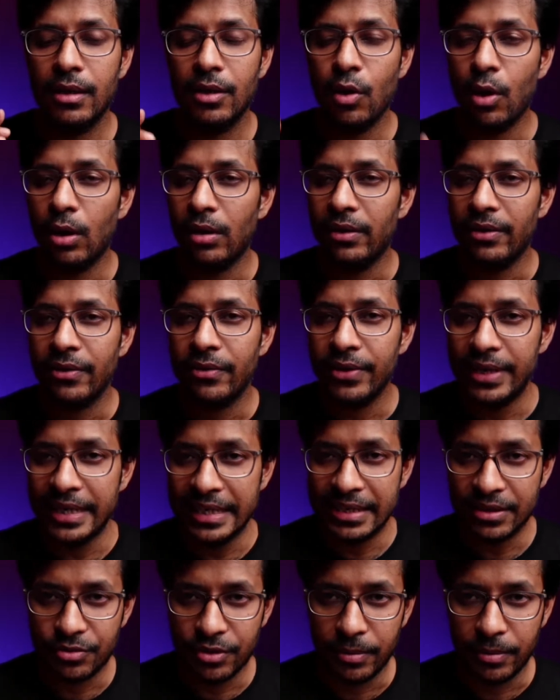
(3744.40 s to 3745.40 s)
called
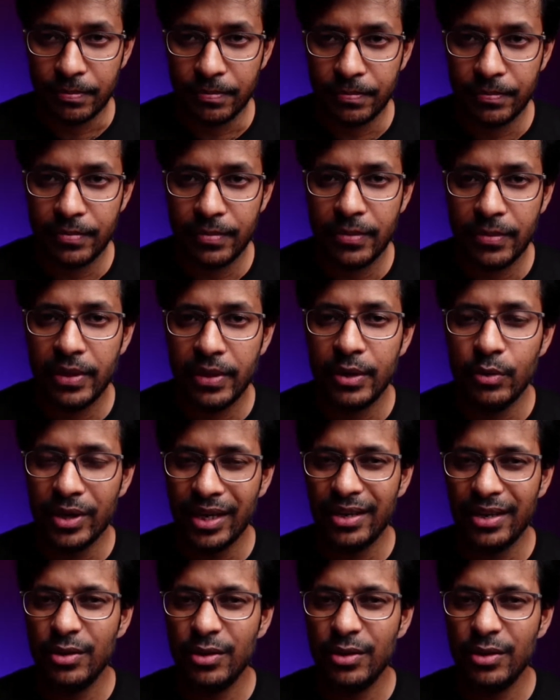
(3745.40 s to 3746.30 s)
Restream. You can